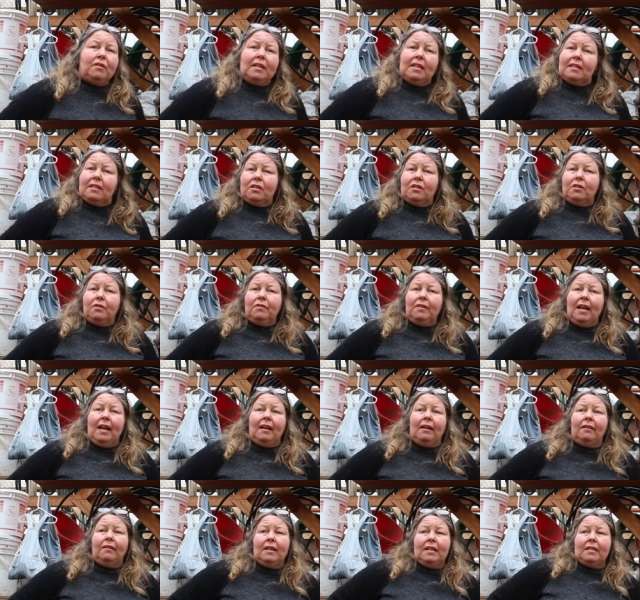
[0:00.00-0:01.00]
you need to do
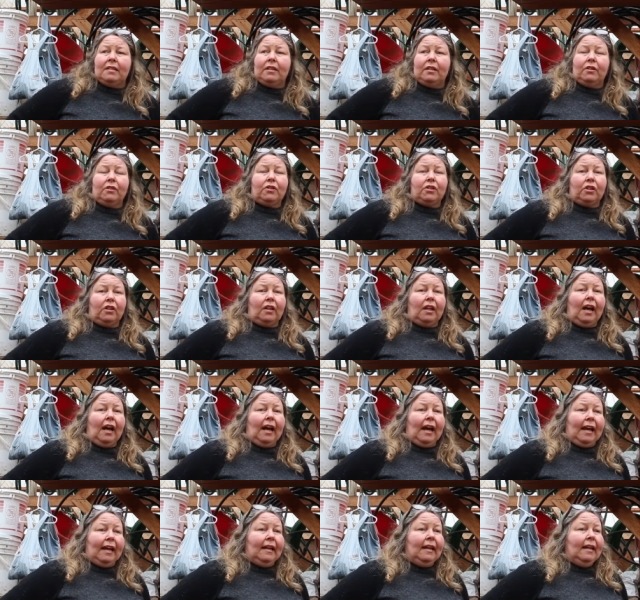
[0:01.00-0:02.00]
now until
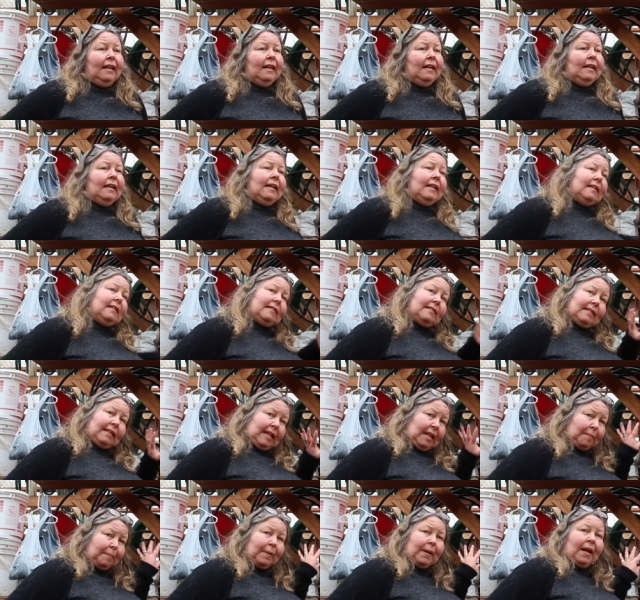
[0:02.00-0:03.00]
July is
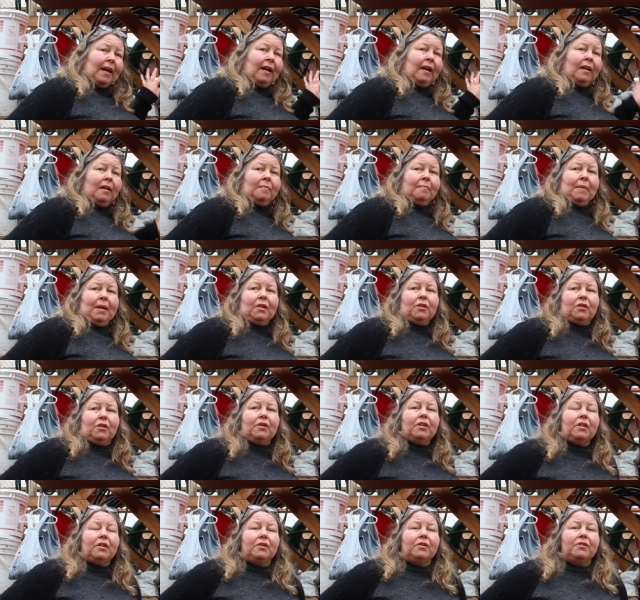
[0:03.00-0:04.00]
keep an eye on them, make sure
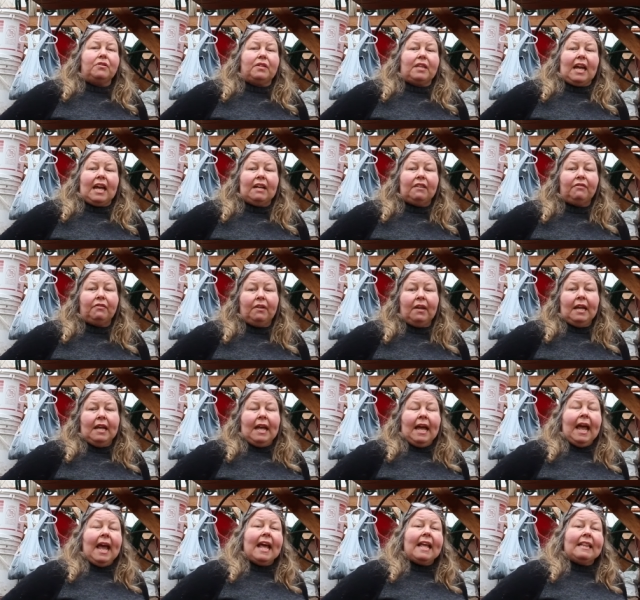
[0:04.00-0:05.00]
that they're safe,
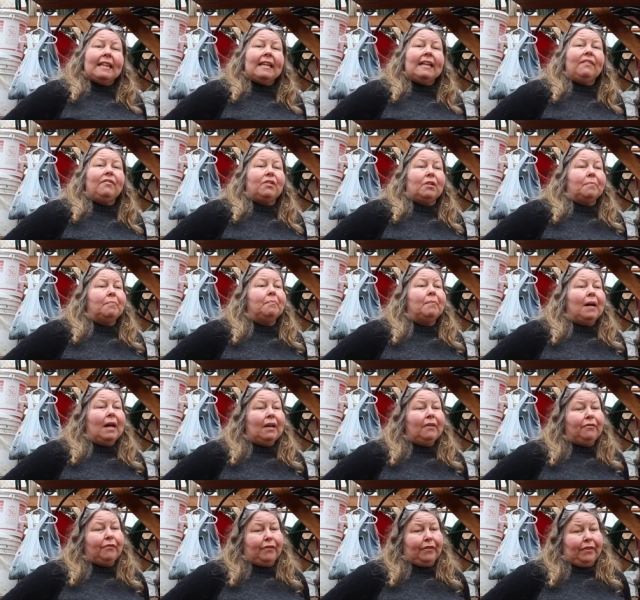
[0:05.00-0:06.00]
and leave some
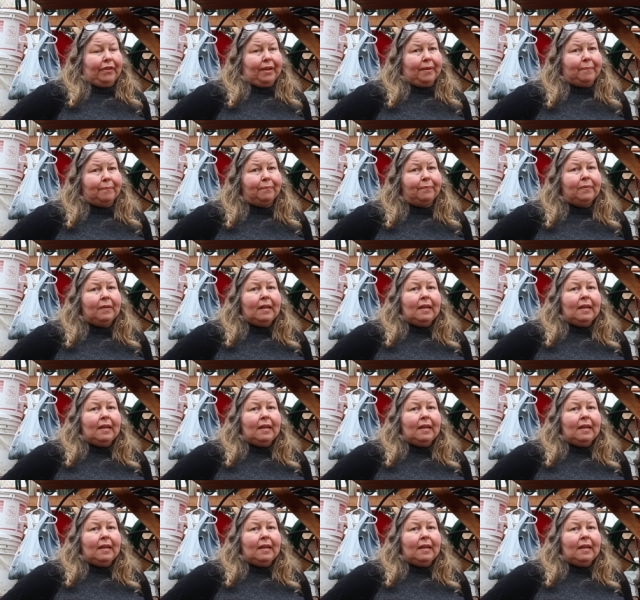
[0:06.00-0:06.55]
mud for them.